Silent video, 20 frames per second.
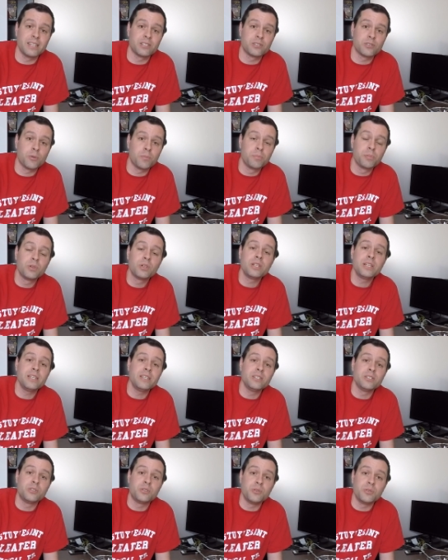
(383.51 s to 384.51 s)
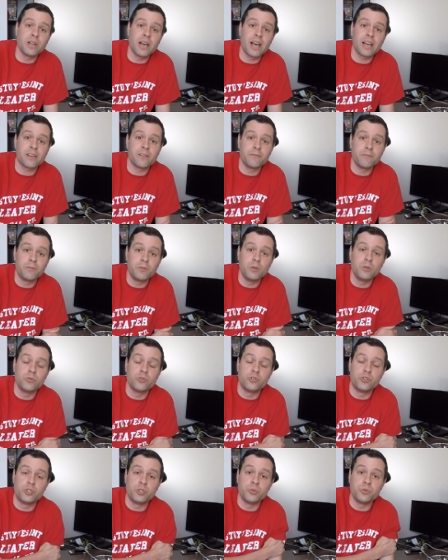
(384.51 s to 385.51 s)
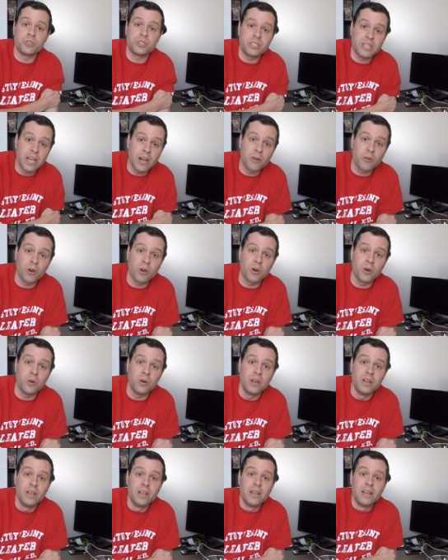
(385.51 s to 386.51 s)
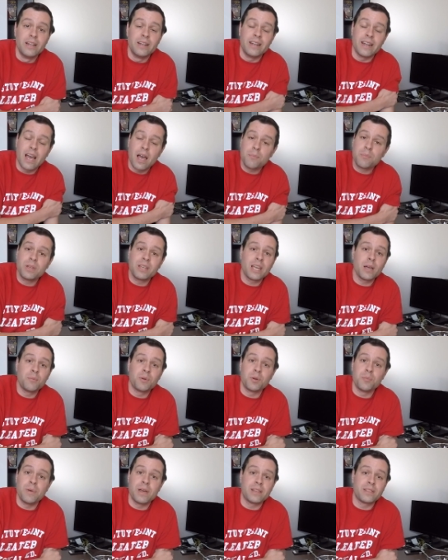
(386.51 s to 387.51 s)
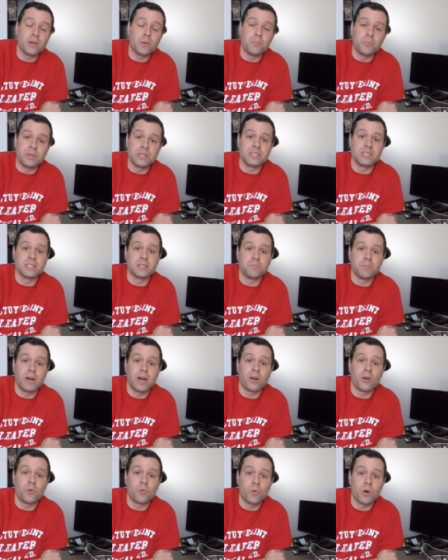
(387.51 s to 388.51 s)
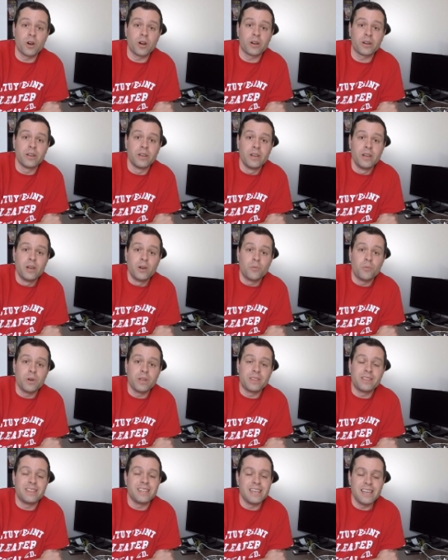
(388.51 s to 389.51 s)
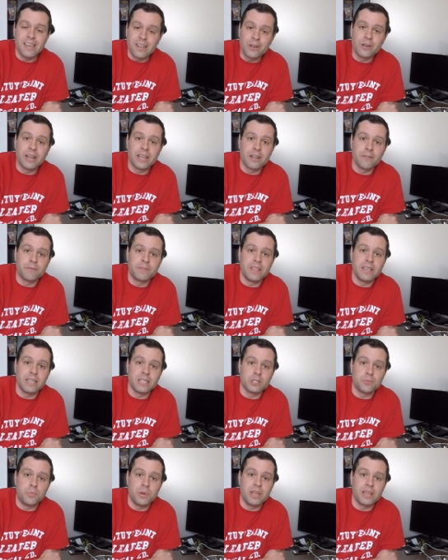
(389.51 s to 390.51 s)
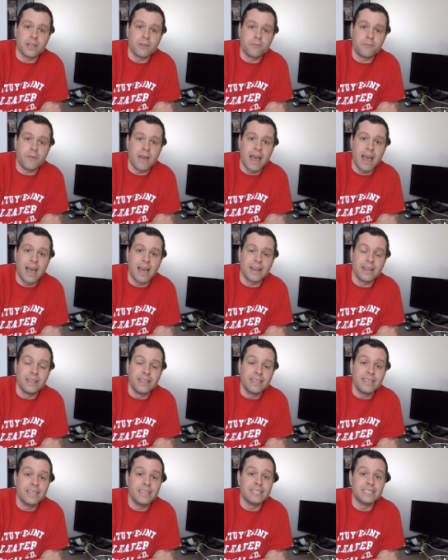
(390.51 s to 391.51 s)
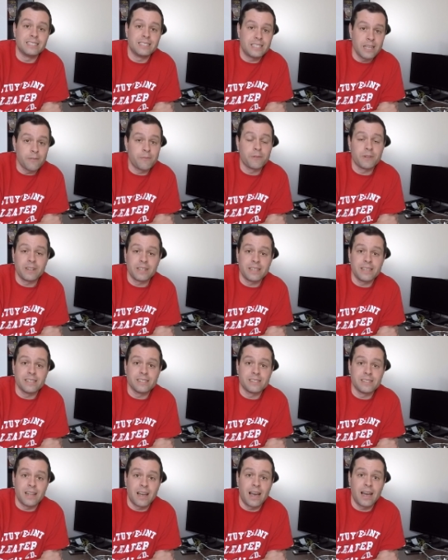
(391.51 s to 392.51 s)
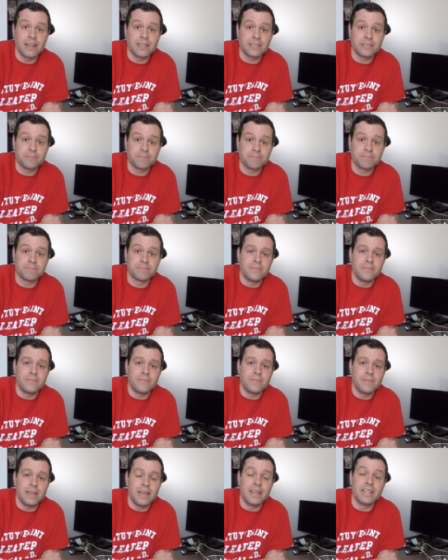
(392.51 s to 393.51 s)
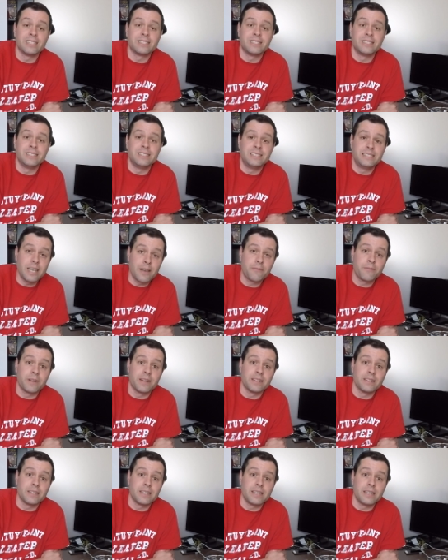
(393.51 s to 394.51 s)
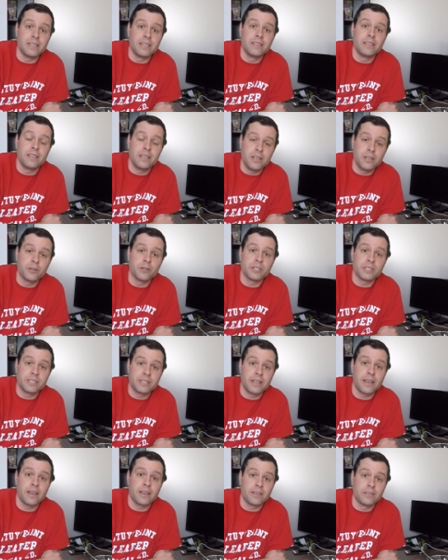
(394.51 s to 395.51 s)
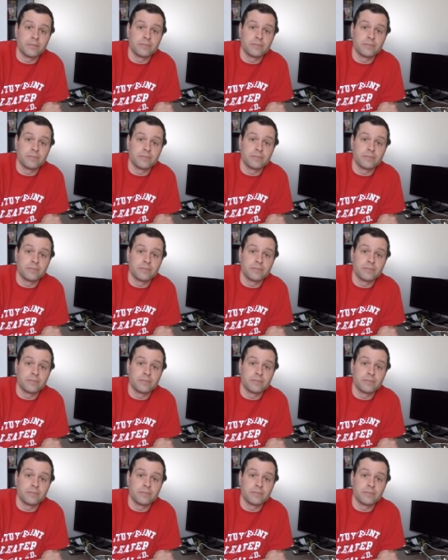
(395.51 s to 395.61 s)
So please do not confuse Juicero not being able to make their business model work with the Internet of Things being a fad. It definitely is not. And it's definitely here to stay.